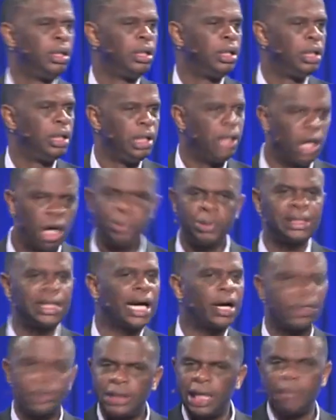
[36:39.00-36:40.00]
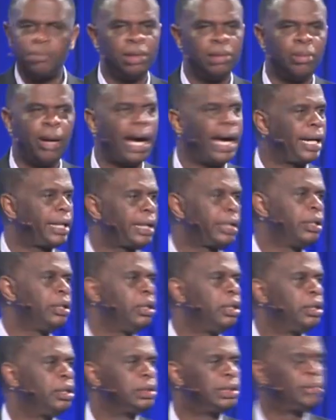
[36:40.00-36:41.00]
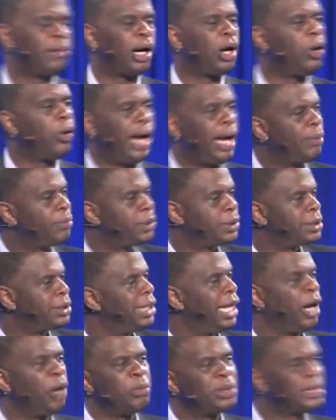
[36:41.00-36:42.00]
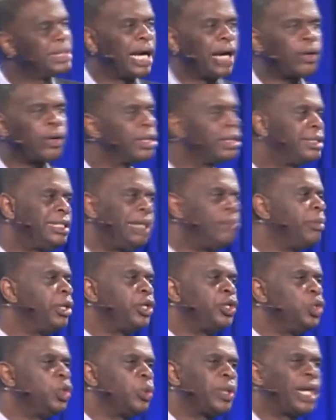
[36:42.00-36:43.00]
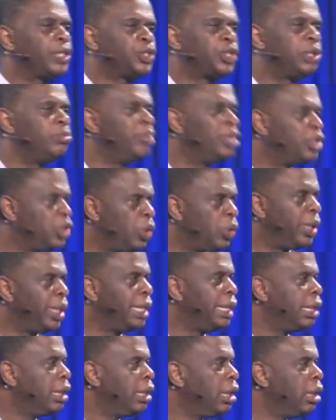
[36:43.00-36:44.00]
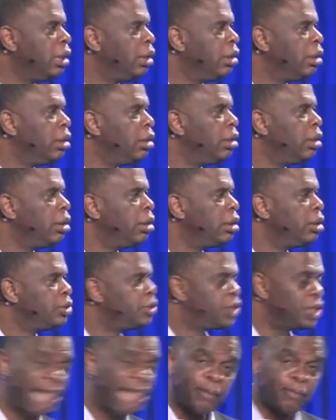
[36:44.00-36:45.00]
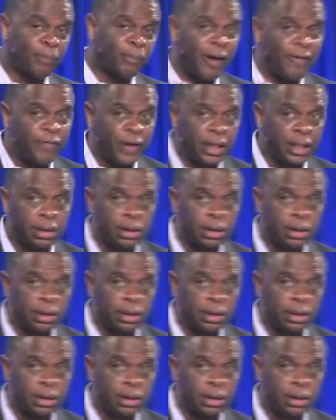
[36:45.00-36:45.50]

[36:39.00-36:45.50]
Naomi's not going to take me back to my old habits. Naomi's not going to tempt me to do what I shouldn't be doing. She's not perfect.